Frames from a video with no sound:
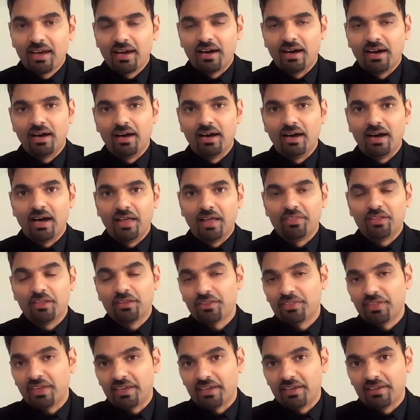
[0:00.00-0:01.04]
And the other
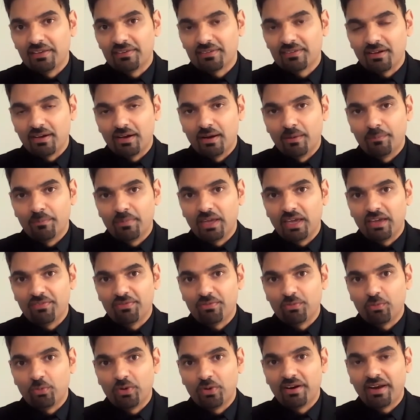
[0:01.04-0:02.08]
thing is,
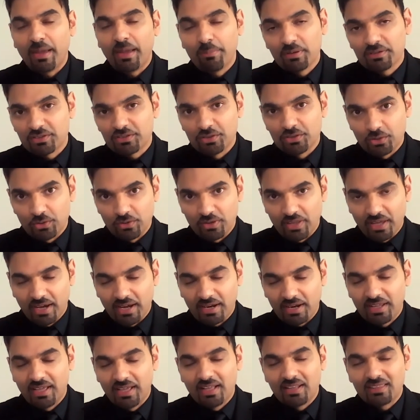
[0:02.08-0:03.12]
if we're able to do
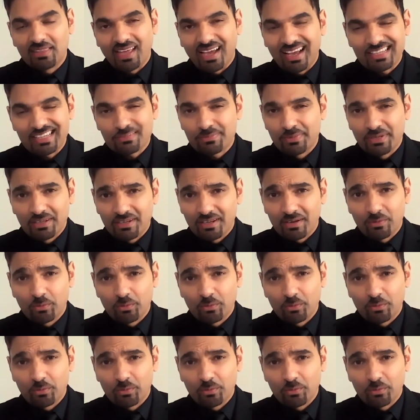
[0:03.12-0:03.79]
that, that has to be done